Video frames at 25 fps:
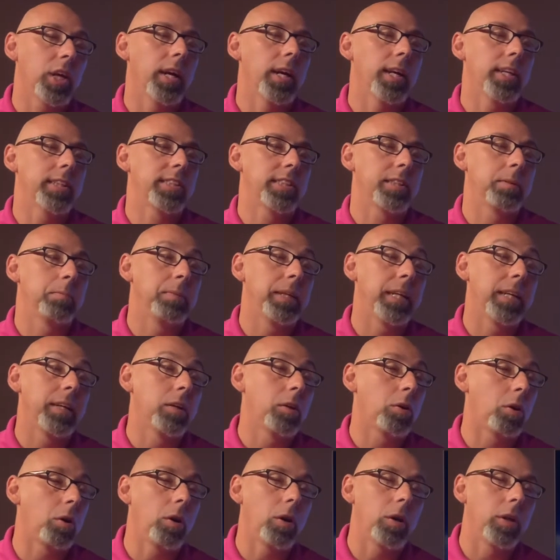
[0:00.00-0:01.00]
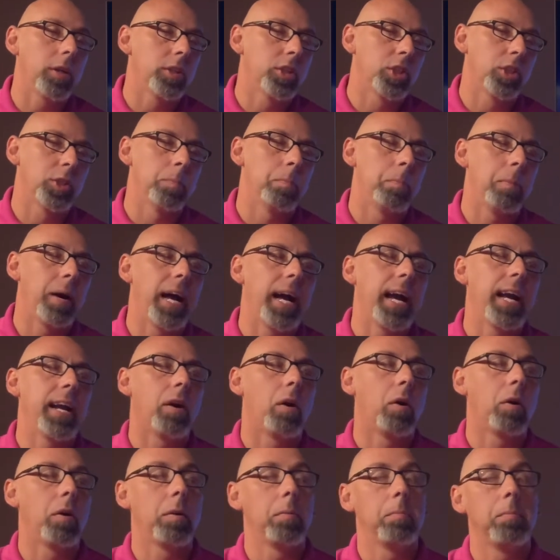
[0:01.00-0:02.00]
us and be encouraged by
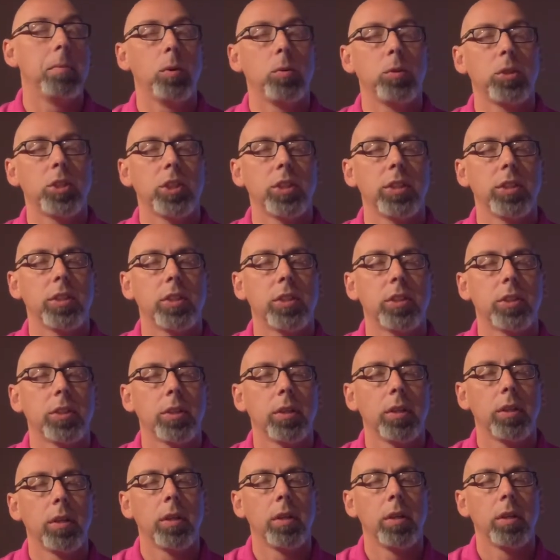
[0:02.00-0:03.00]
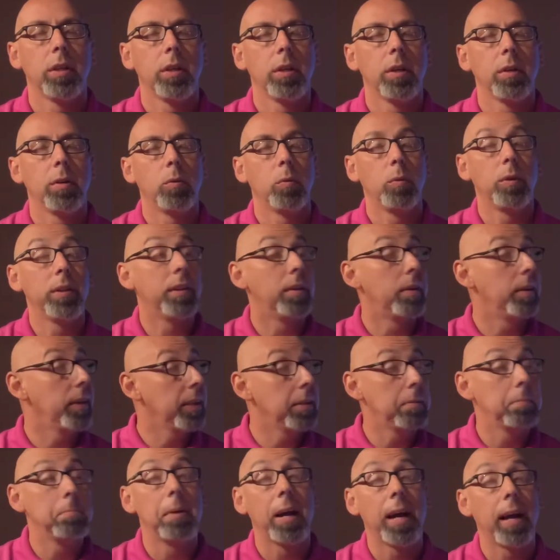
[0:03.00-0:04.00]
our emotions when they're
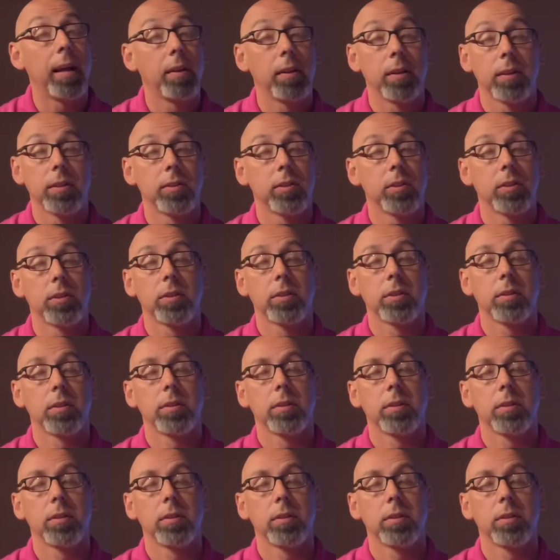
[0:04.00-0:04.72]
in balance.